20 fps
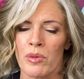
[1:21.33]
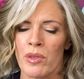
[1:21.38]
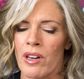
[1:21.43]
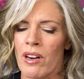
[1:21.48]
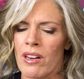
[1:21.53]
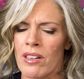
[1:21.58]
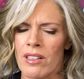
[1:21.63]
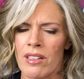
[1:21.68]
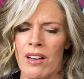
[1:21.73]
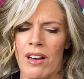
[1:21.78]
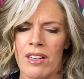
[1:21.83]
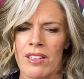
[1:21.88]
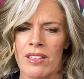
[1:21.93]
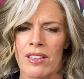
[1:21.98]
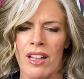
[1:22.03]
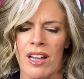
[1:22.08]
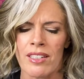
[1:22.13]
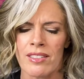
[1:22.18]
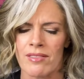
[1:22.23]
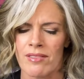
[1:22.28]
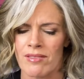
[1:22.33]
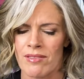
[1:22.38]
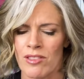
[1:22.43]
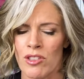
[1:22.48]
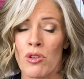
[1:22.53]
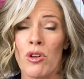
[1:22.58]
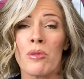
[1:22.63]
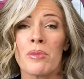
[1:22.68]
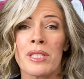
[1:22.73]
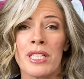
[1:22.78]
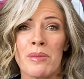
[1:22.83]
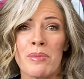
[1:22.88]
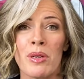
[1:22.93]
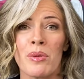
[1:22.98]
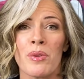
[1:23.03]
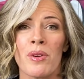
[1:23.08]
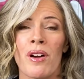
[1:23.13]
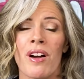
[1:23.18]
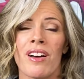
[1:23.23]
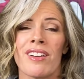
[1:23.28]
We're on a lot normally, but
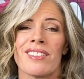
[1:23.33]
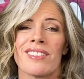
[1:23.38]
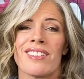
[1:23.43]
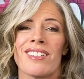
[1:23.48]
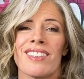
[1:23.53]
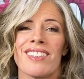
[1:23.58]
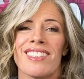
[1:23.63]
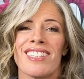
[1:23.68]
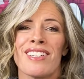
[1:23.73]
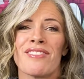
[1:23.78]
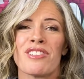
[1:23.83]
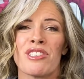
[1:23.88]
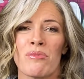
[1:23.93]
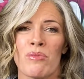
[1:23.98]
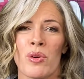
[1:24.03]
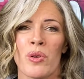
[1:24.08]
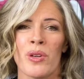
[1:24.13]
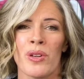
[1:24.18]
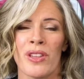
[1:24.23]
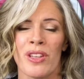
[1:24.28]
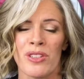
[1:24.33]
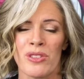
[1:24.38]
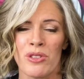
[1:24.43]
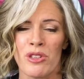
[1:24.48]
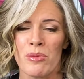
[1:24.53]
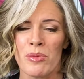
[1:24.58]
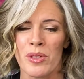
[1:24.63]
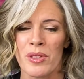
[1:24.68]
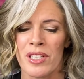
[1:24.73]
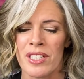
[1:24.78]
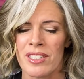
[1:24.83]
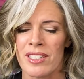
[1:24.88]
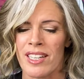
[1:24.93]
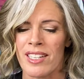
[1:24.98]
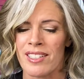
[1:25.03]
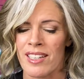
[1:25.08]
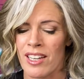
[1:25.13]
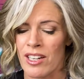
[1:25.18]
we're on even more than normal these days.